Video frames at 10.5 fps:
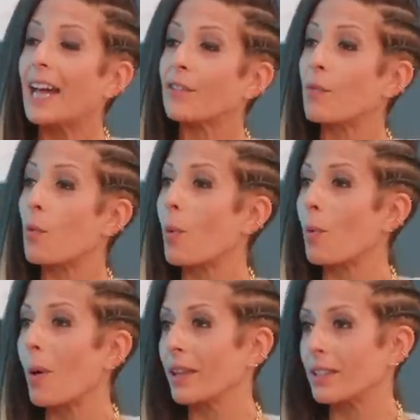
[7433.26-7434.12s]
And for
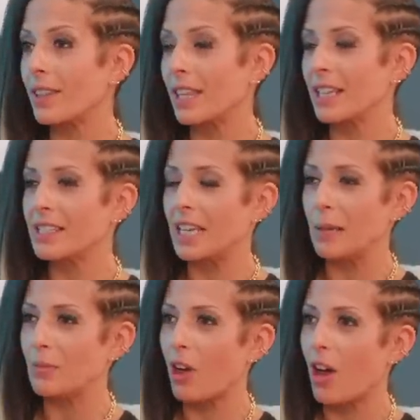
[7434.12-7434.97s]
what one thing
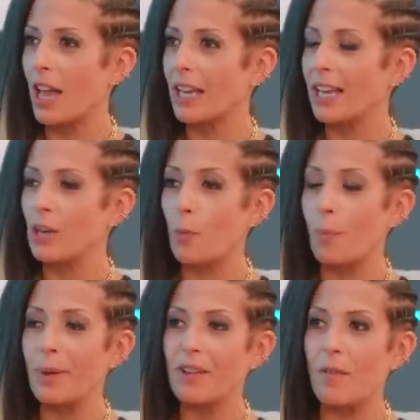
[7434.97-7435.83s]
seemed like a little
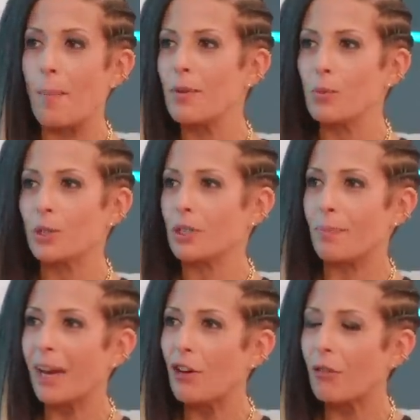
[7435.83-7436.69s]
bit of a, you were
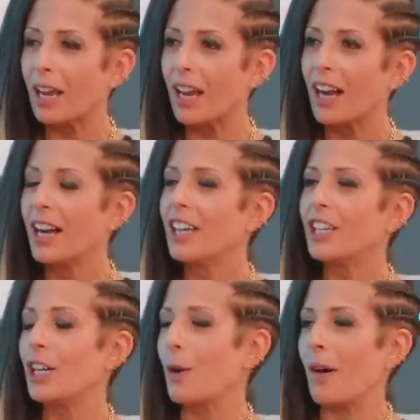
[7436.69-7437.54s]
just bickering,
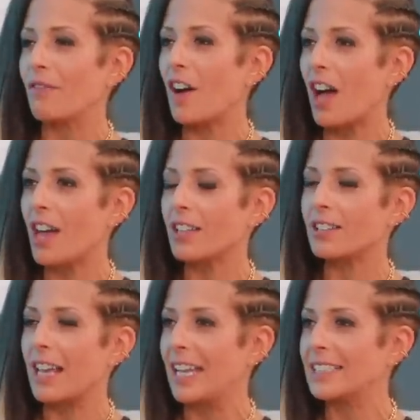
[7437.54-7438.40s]
mm. you know, at
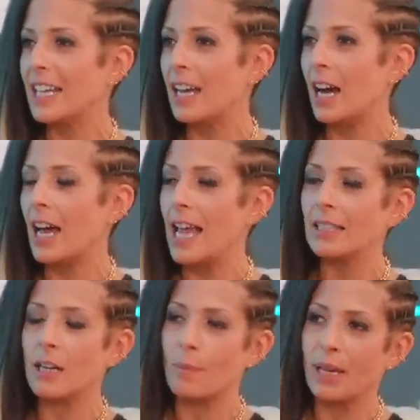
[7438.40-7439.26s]
first, at dinner,
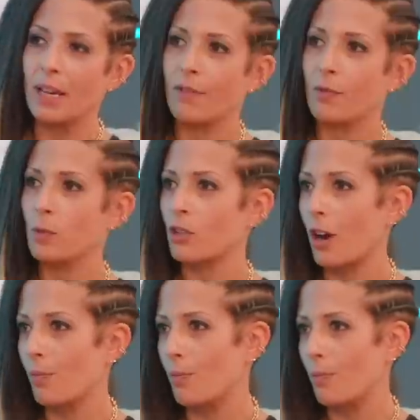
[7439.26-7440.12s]
ended up being a full
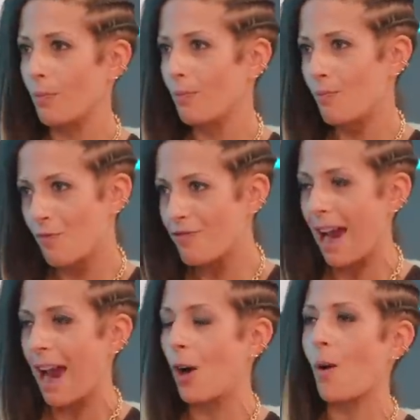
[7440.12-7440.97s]
time
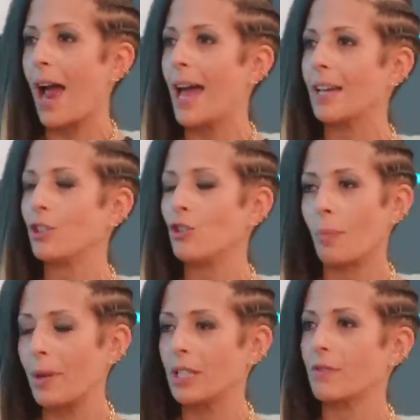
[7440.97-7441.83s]
row and
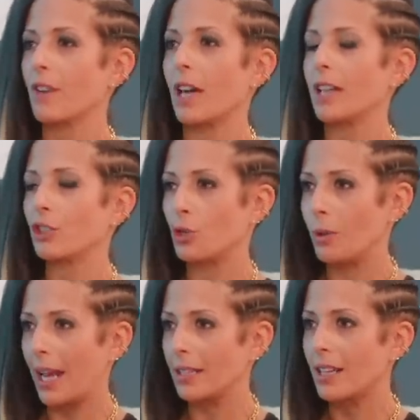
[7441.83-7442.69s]
you're pissed for like
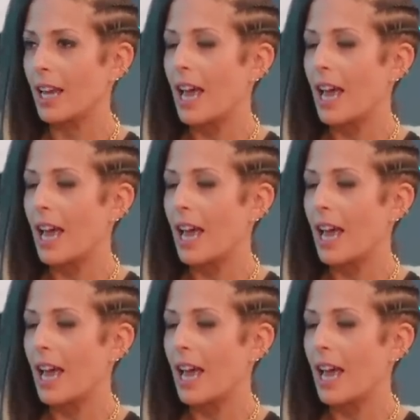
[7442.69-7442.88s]
two days.